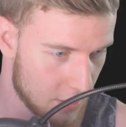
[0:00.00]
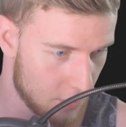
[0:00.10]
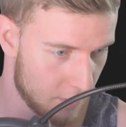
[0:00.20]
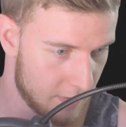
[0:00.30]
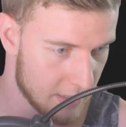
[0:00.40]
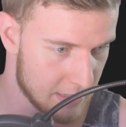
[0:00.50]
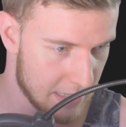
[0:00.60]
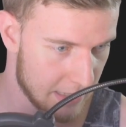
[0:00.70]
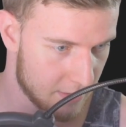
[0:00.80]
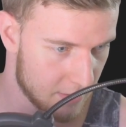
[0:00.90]
so this
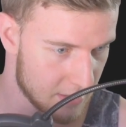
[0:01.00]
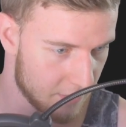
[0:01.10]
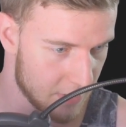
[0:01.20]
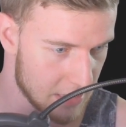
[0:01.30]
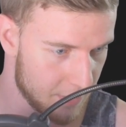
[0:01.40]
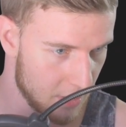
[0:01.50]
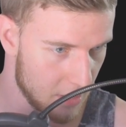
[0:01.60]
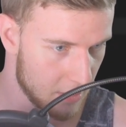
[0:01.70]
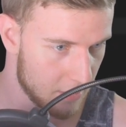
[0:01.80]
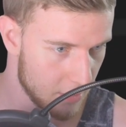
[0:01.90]
guy turns invisible,
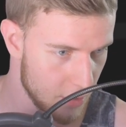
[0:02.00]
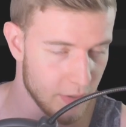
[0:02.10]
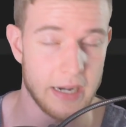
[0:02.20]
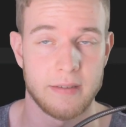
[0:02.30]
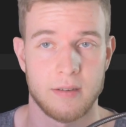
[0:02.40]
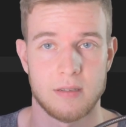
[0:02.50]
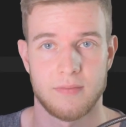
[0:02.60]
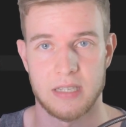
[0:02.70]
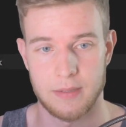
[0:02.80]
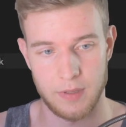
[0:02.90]
the new guy turns
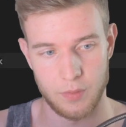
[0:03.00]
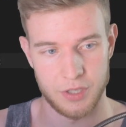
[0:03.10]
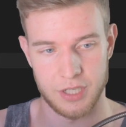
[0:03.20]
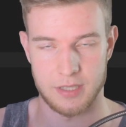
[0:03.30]
visible, which